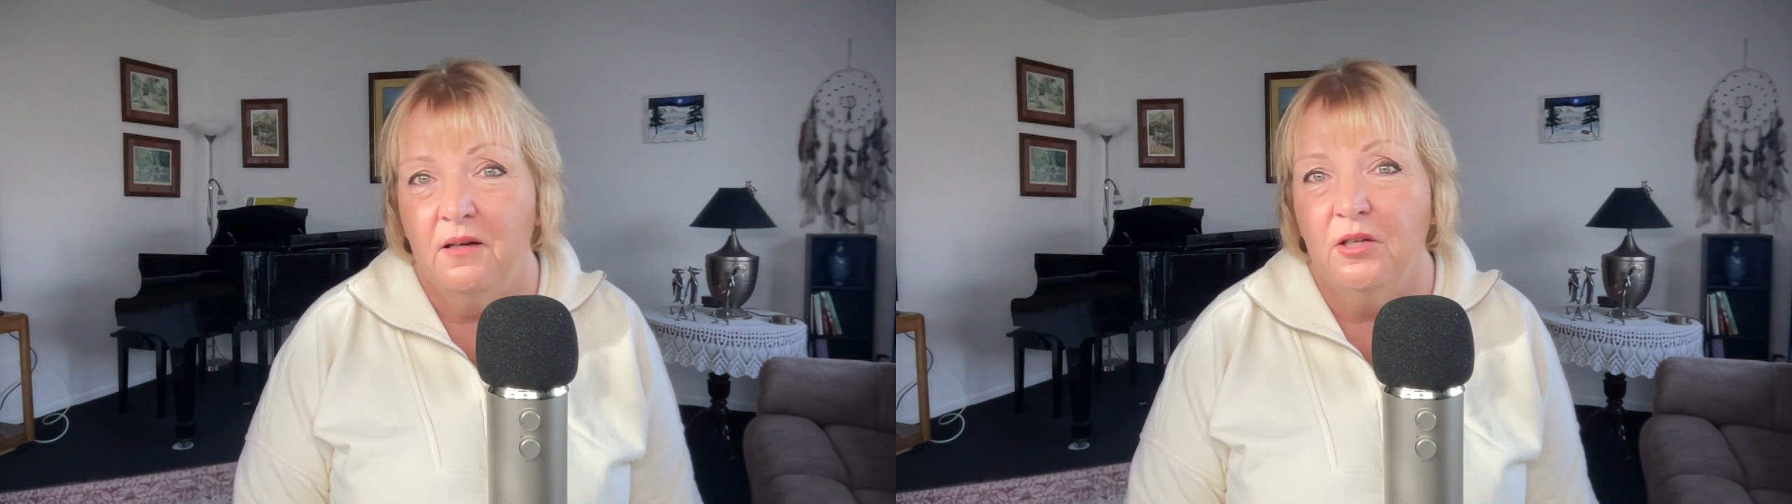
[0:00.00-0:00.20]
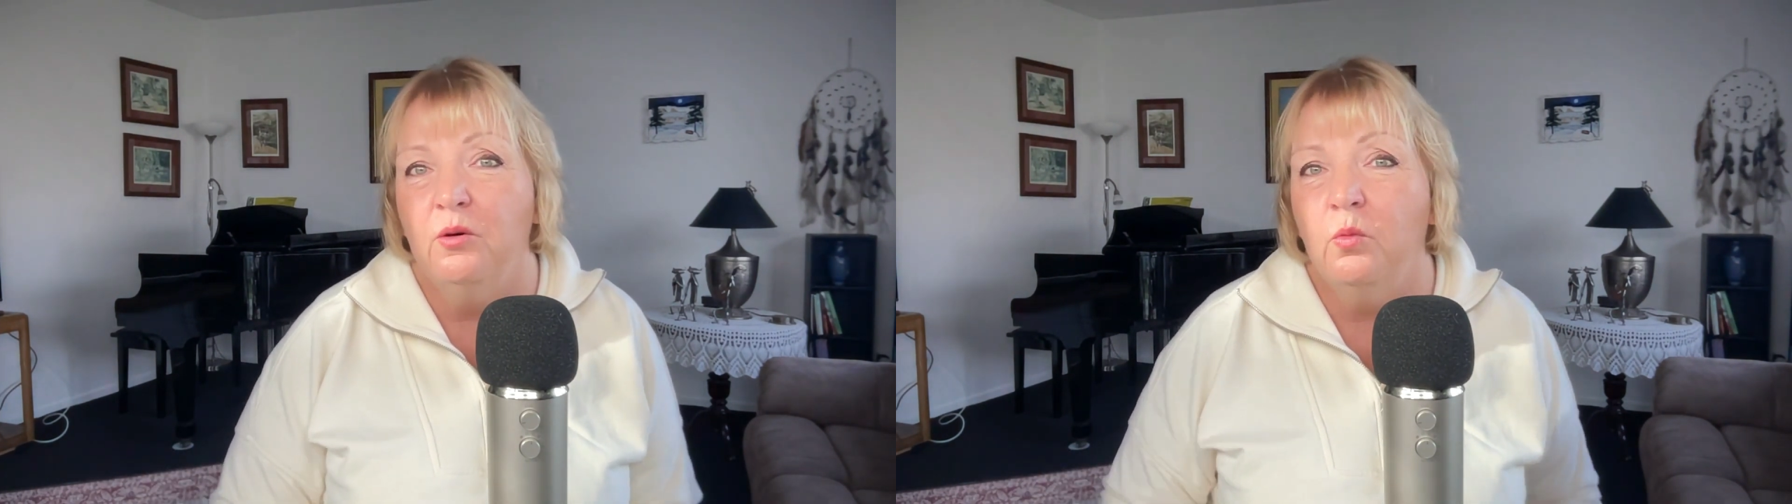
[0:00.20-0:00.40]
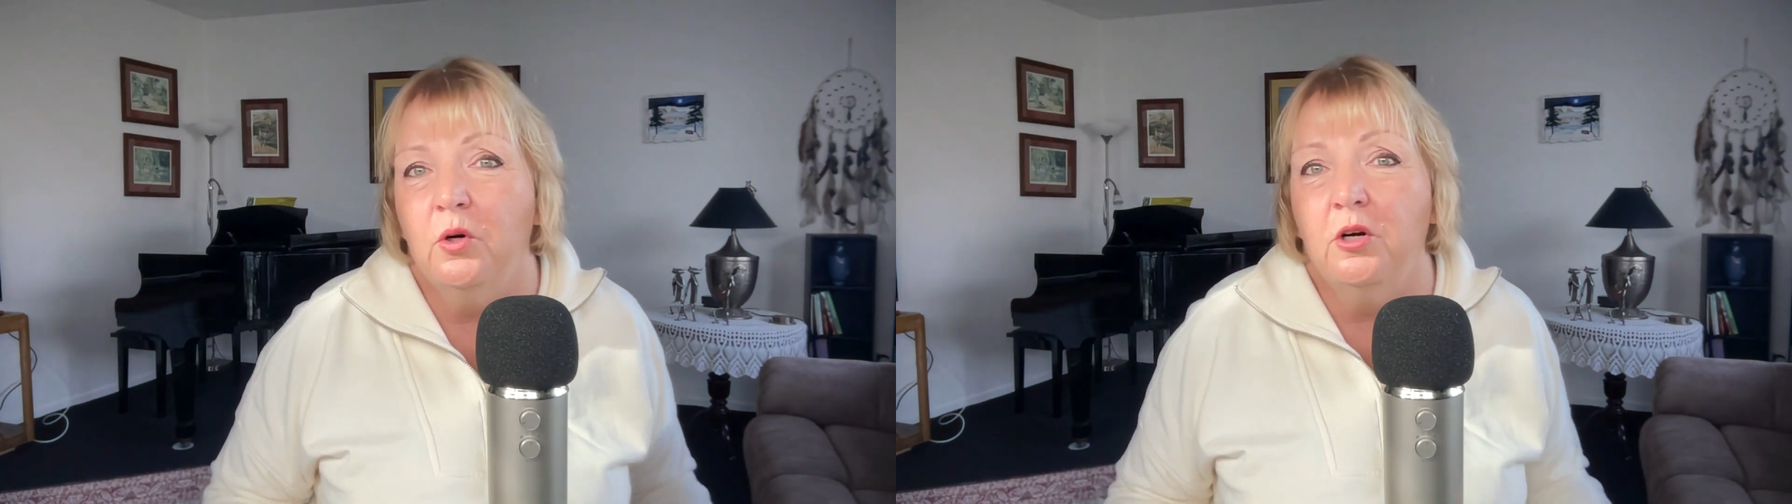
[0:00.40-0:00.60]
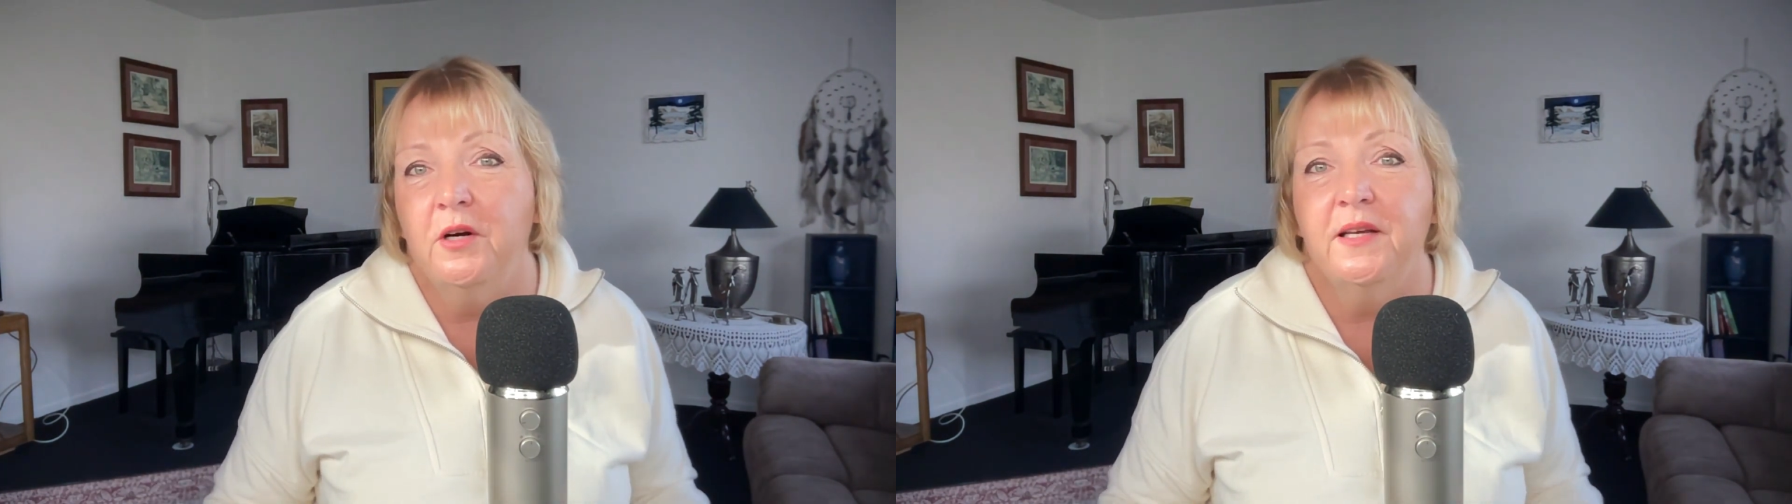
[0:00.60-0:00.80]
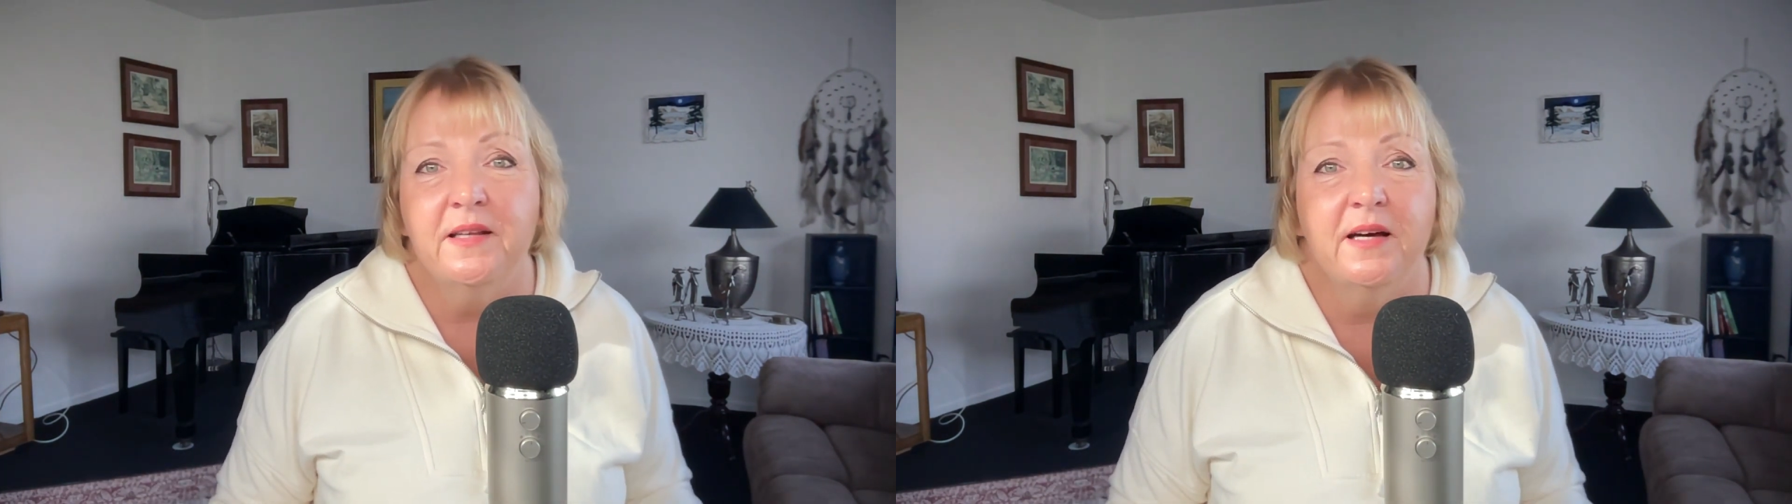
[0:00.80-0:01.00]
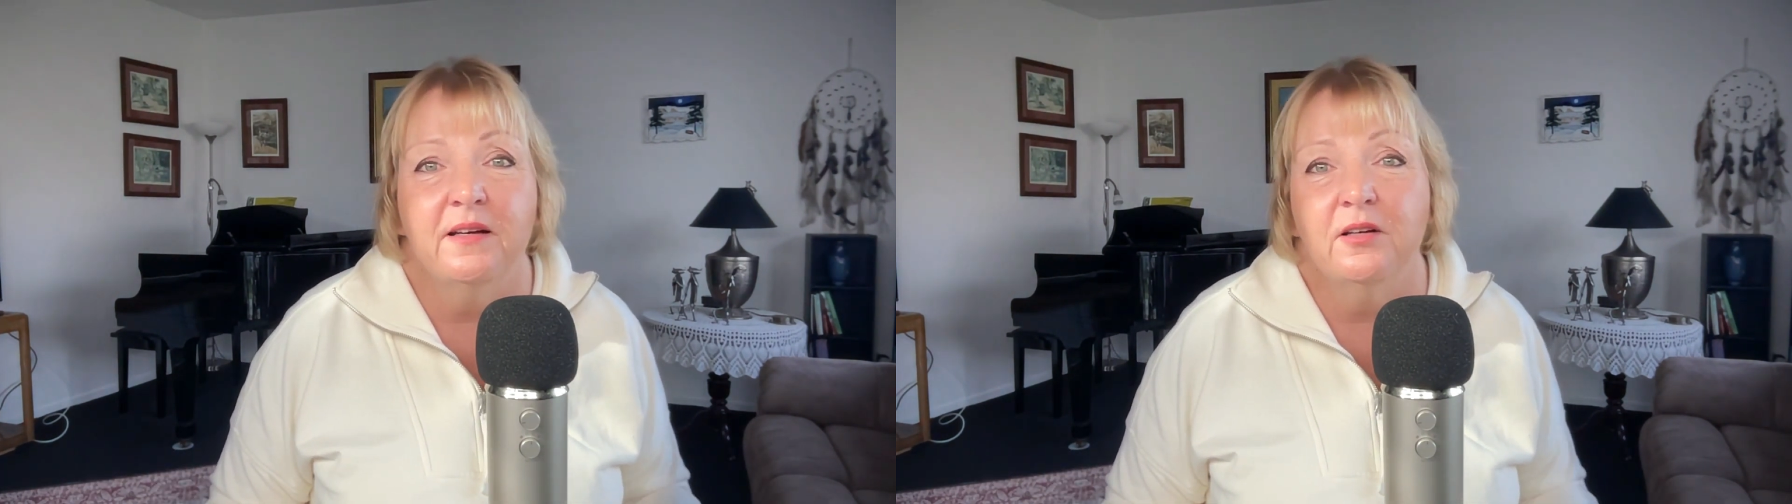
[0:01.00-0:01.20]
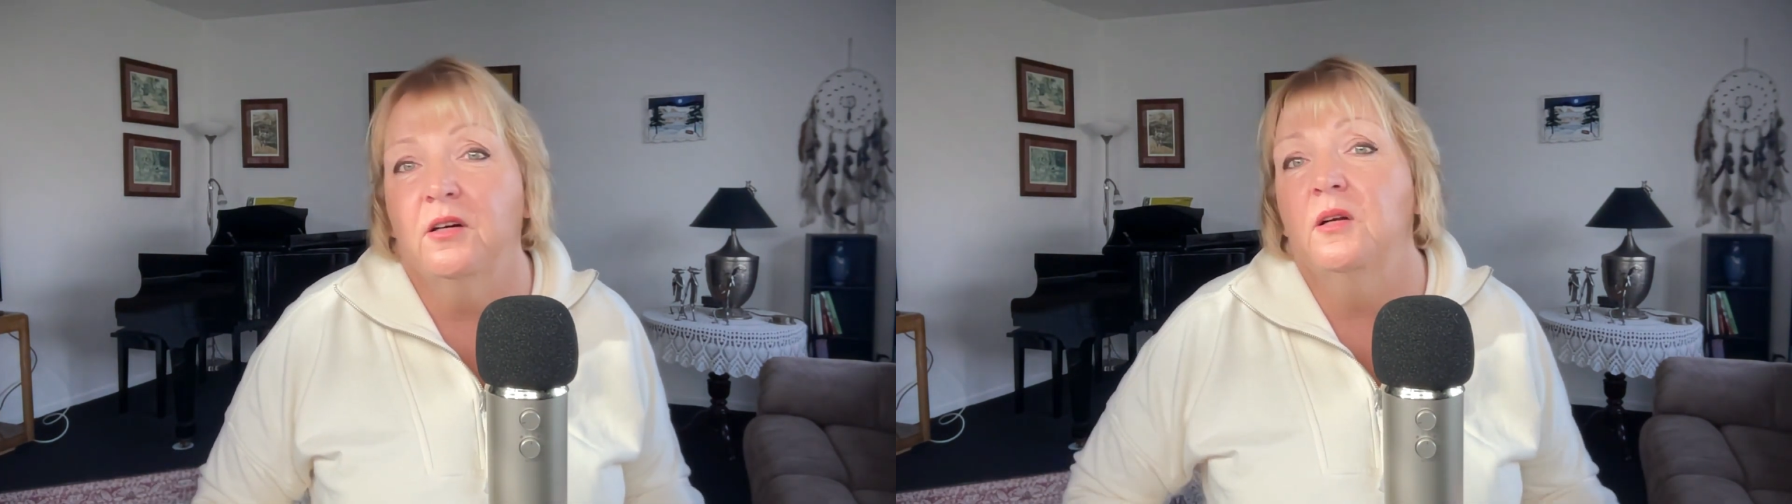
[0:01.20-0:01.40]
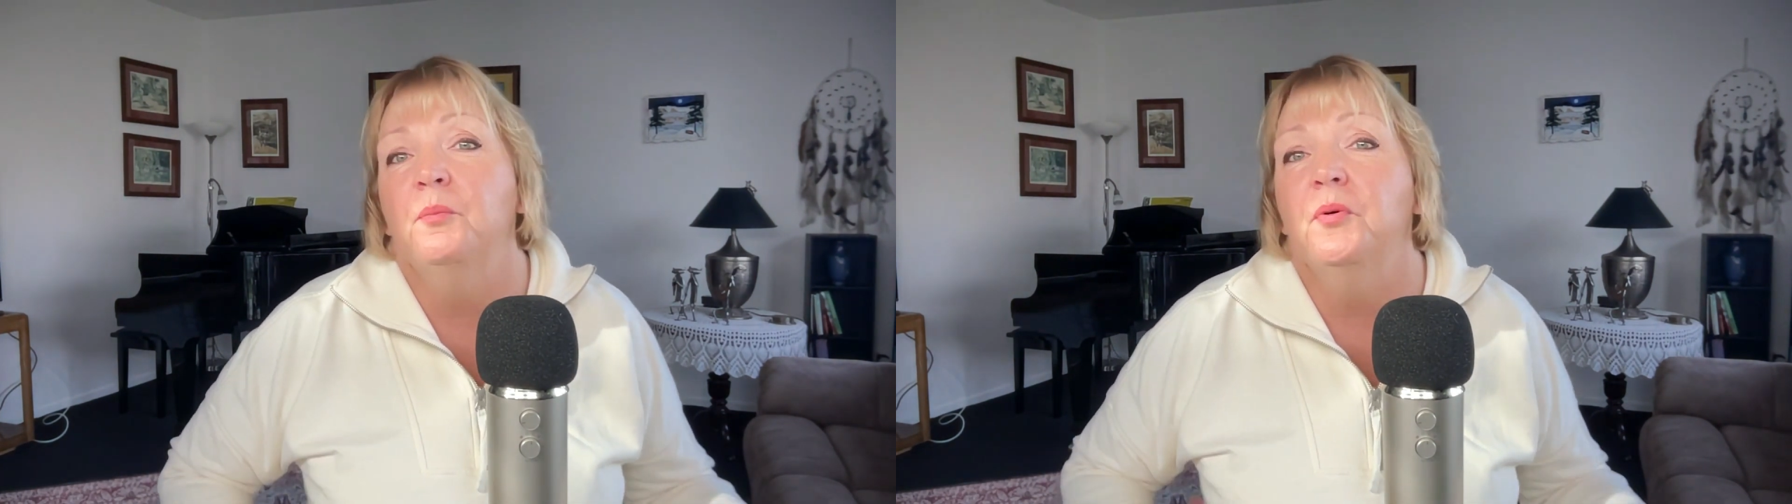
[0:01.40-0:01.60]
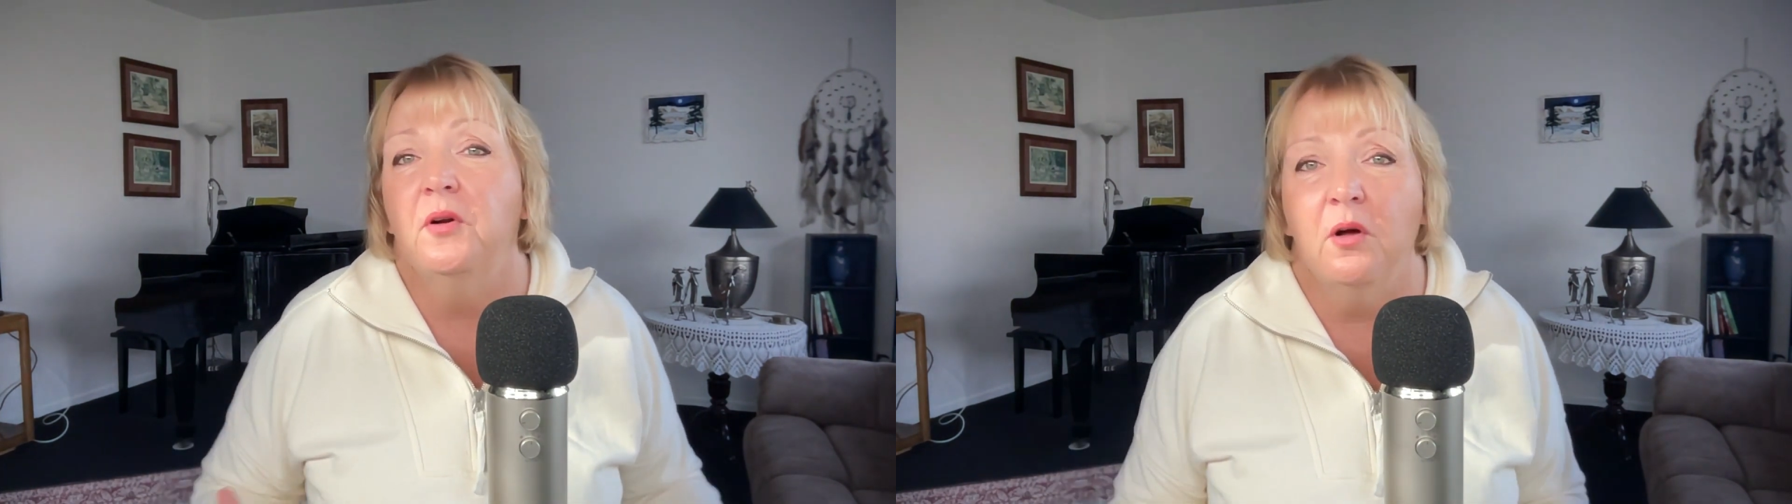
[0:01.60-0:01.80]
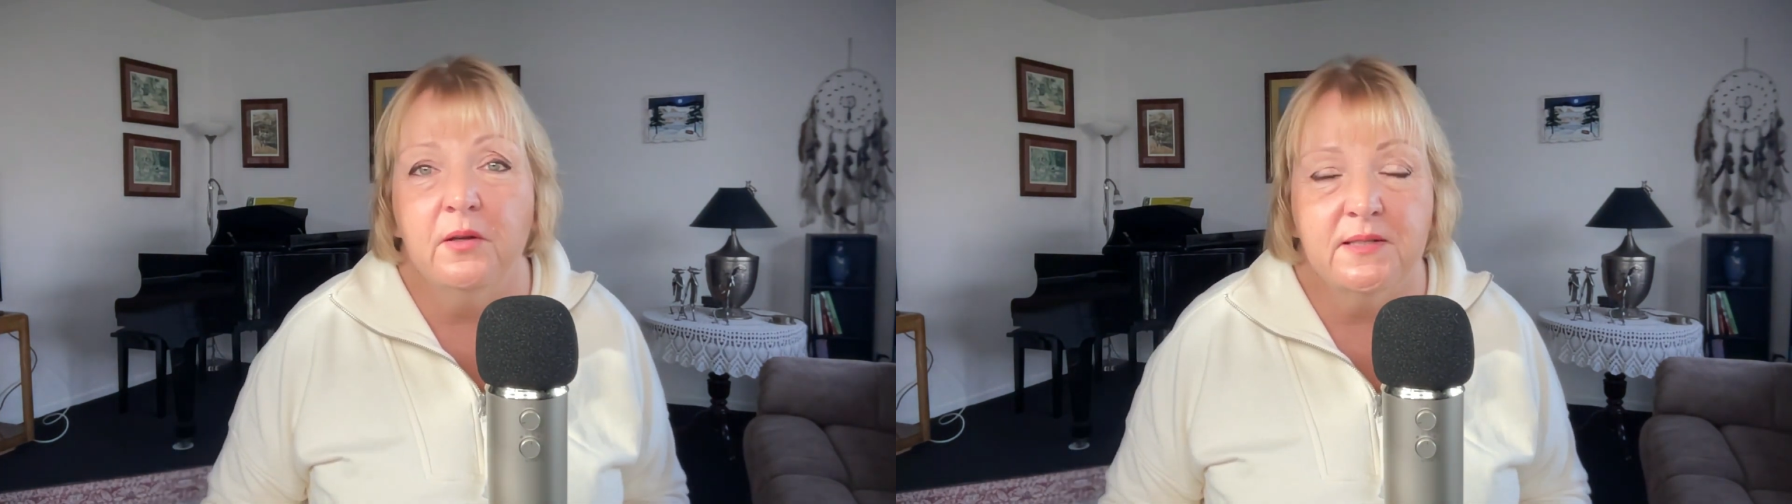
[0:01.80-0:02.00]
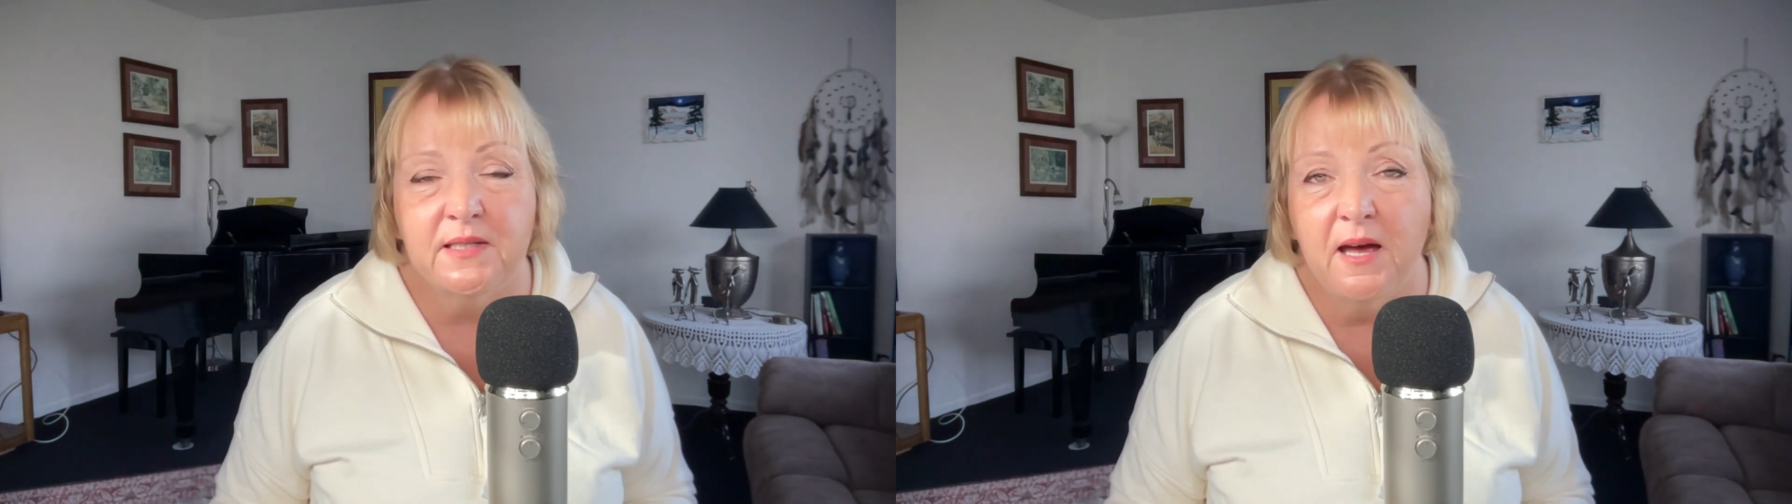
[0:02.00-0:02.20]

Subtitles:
You're worried that you're going to put all this